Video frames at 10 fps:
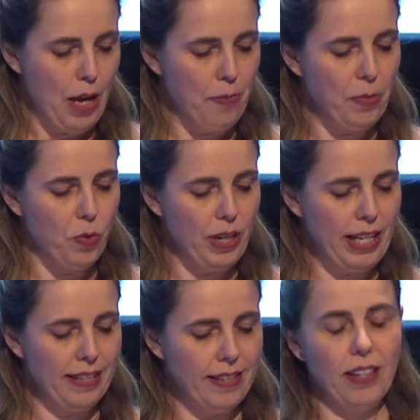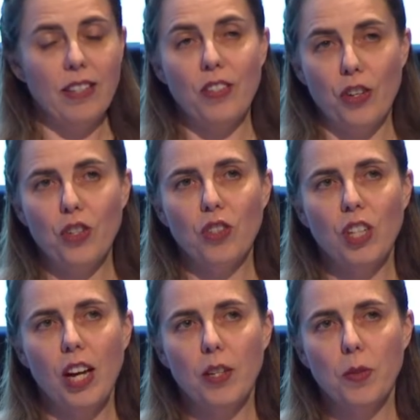and people reading the
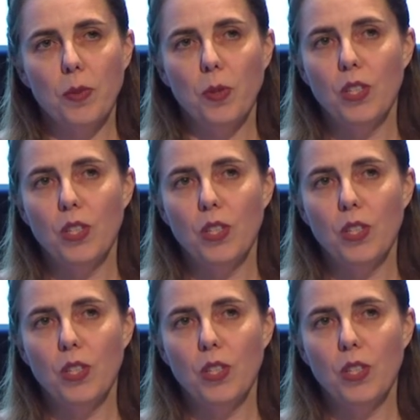psychosocial titles were